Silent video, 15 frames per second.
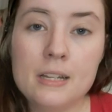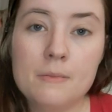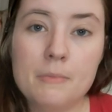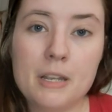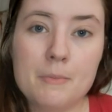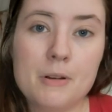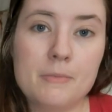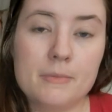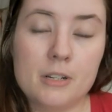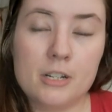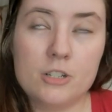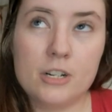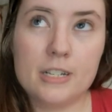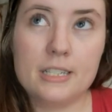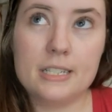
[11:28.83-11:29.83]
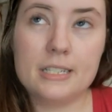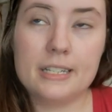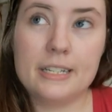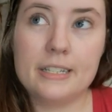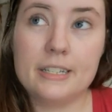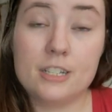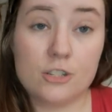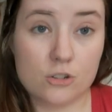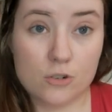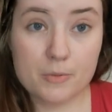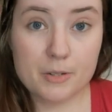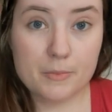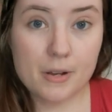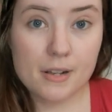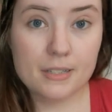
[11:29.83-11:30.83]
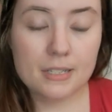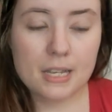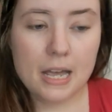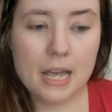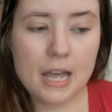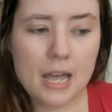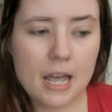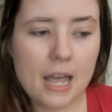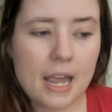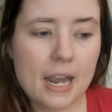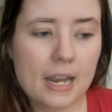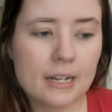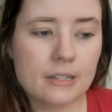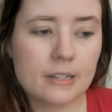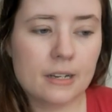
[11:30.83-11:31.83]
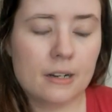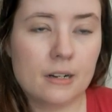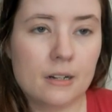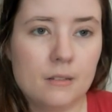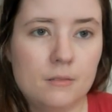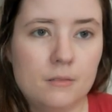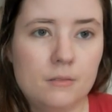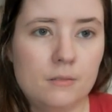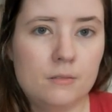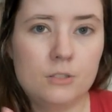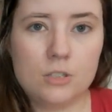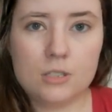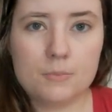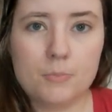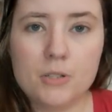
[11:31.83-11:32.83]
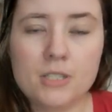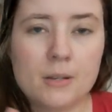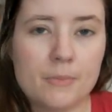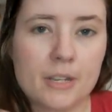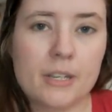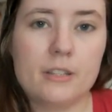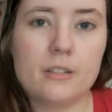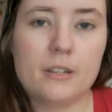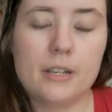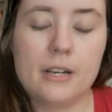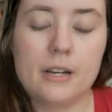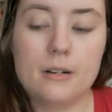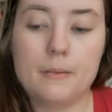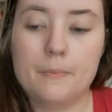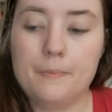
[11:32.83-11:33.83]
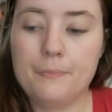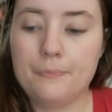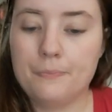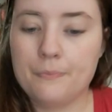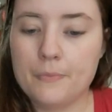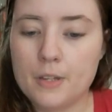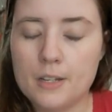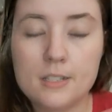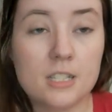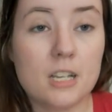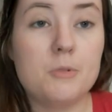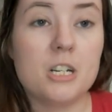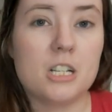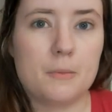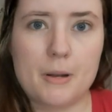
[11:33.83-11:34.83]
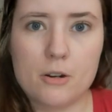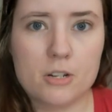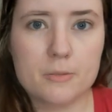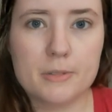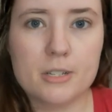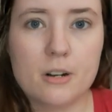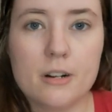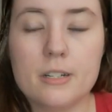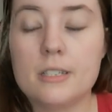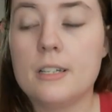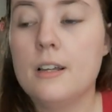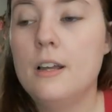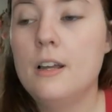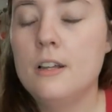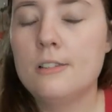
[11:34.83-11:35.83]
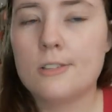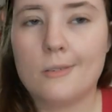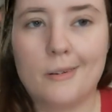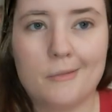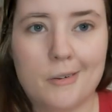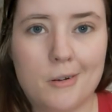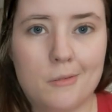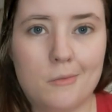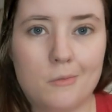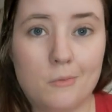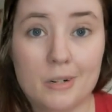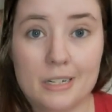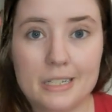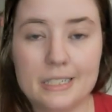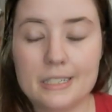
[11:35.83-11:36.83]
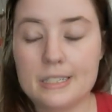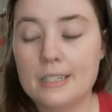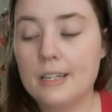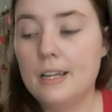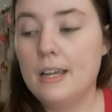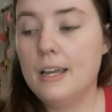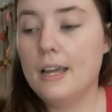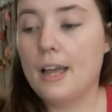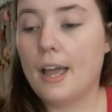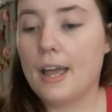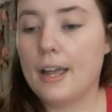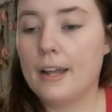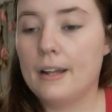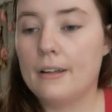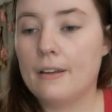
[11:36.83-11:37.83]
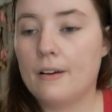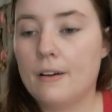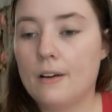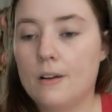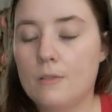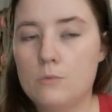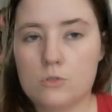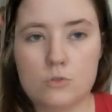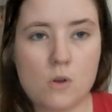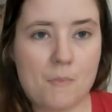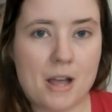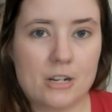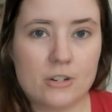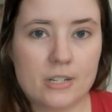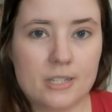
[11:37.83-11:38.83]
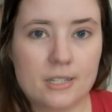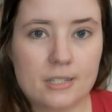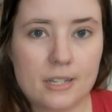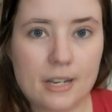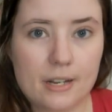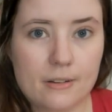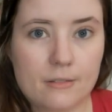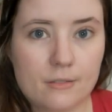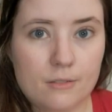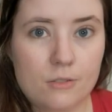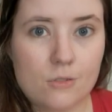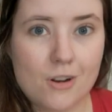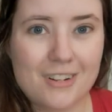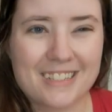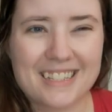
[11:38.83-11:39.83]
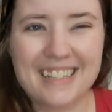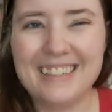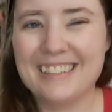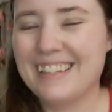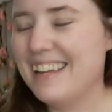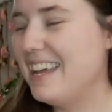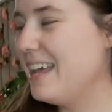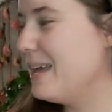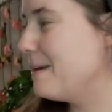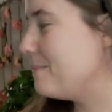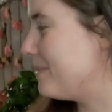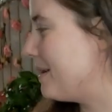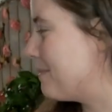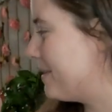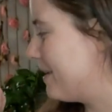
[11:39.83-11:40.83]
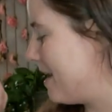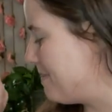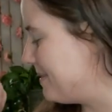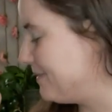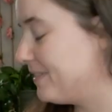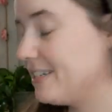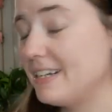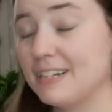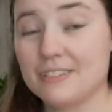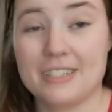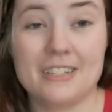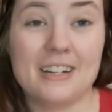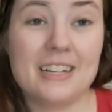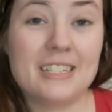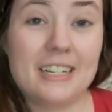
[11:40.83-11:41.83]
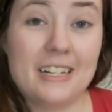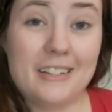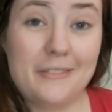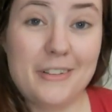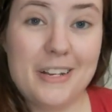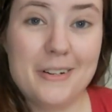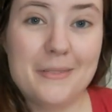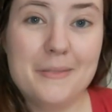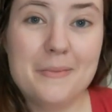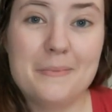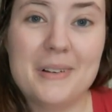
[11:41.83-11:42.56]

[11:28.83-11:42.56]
My email address is in the description box. And uh, just put something in the um, subject about Christmas cards so I'll know what it is. And uh, we'll swap addresses and do cards. But I'm going to hop off here, and I'll see you guys in another video.